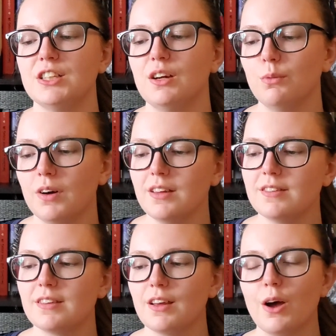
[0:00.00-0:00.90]
It
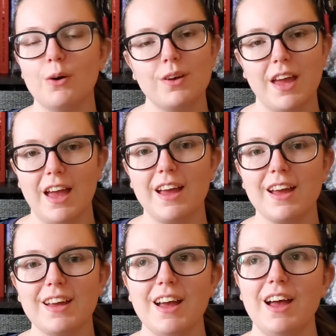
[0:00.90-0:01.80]
was
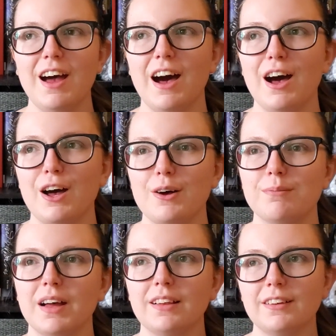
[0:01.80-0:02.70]
okay,
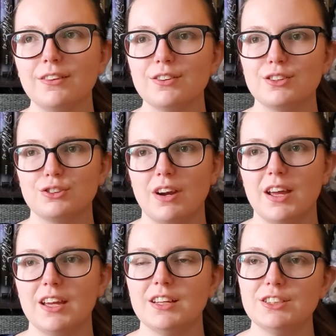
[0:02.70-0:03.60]
um, a little
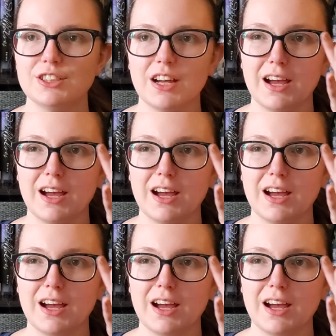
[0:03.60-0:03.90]
strange.